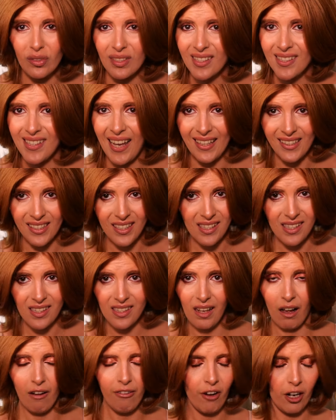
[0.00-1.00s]
satin
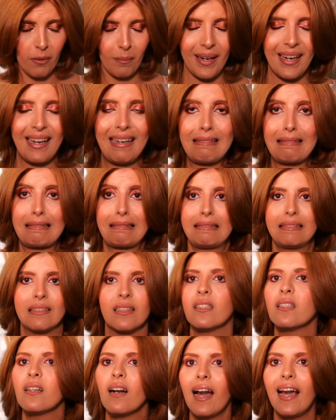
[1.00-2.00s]
stuff on my head.
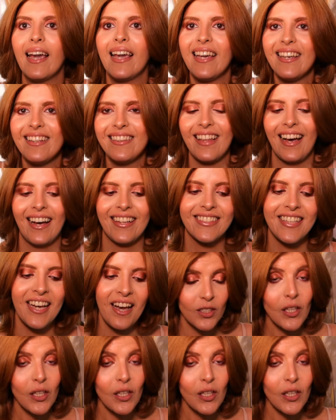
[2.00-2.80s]
Ugh, I hate that.